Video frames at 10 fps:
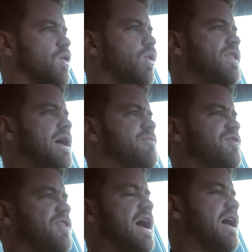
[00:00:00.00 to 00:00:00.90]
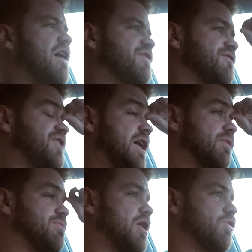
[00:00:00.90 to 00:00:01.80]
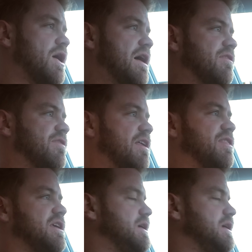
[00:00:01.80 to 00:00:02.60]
One thing I often find with Model Ys is that